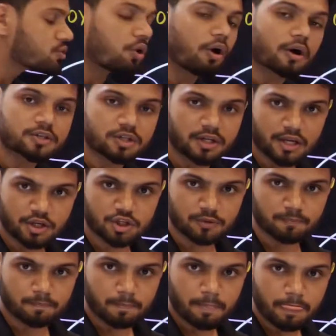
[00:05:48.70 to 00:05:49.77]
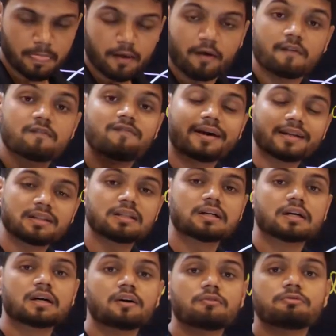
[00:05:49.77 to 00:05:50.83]
oxidation. When
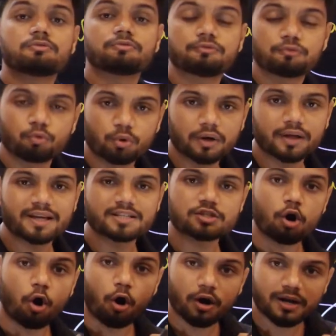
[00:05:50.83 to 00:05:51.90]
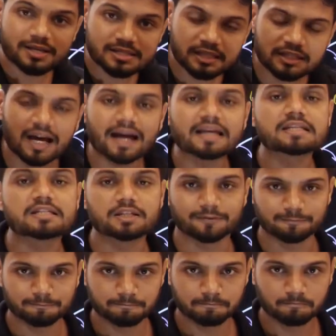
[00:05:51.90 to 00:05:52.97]
the food is oxidized
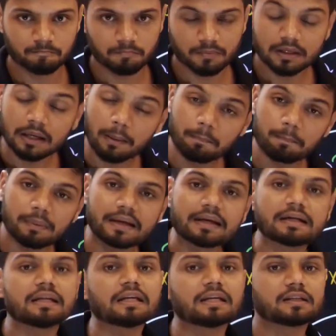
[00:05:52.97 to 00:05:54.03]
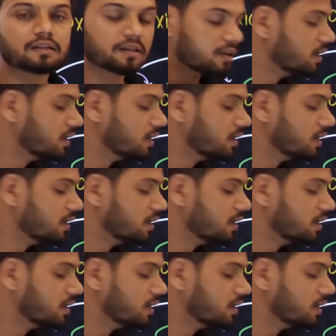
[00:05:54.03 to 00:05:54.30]
completely,